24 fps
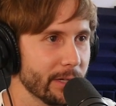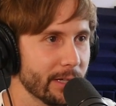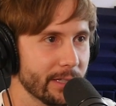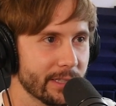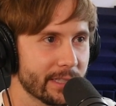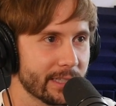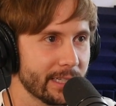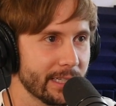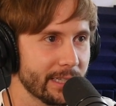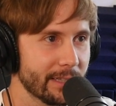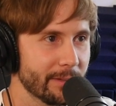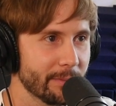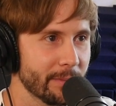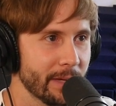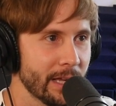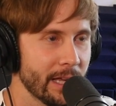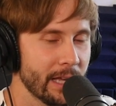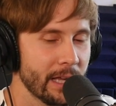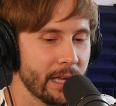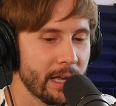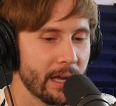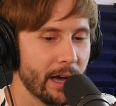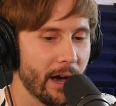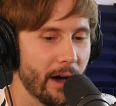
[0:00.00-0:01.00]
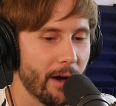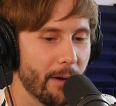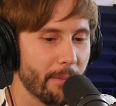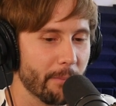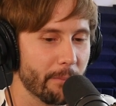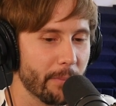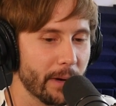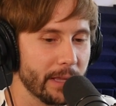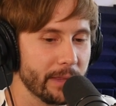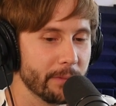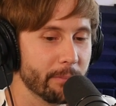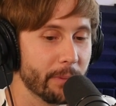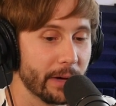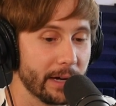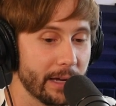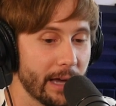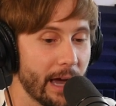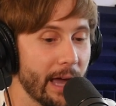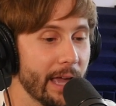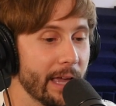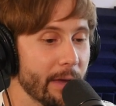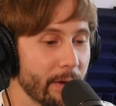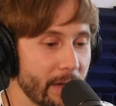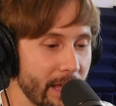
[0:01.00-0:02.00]
You can see them. Um, but but
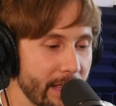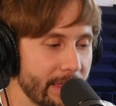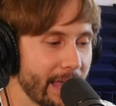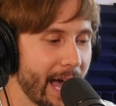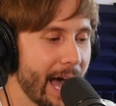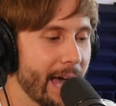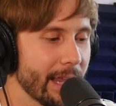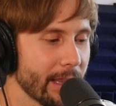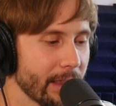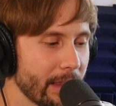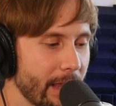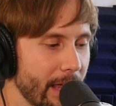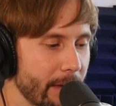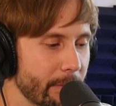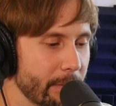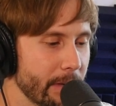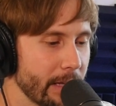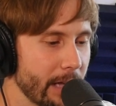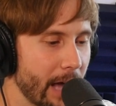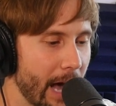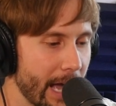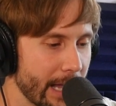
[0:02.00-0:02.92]
it, it, that led me.